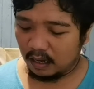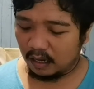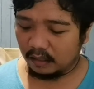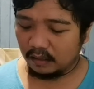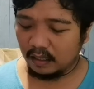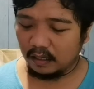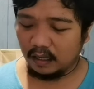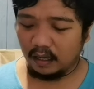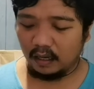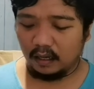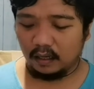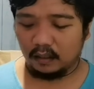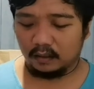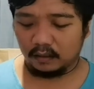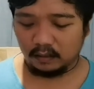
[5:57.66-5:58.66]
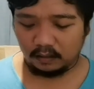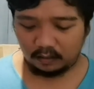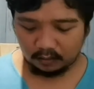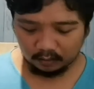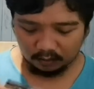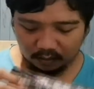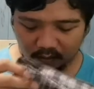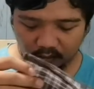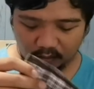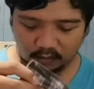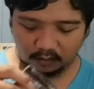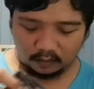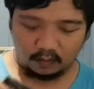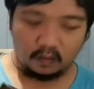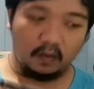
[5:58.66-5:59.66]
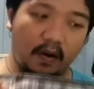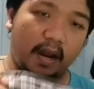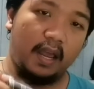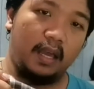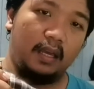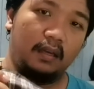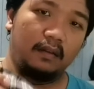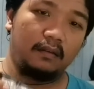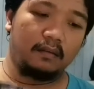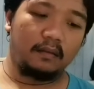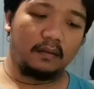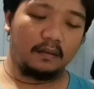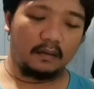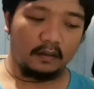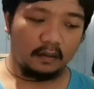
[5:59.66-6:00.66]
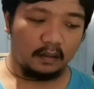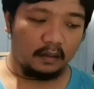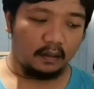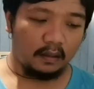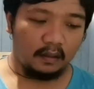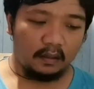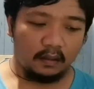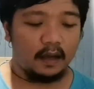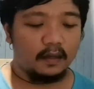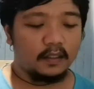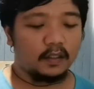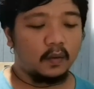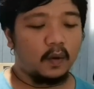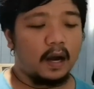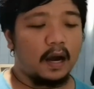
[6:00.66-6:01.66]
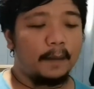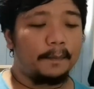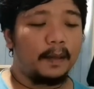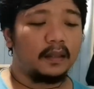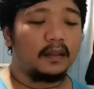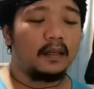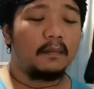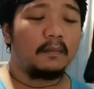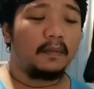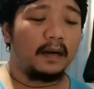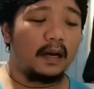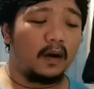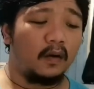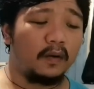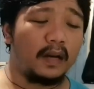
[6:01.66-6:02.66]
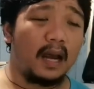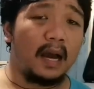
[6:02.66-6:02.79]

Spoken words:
And then eighth is gray. So, apat na brown,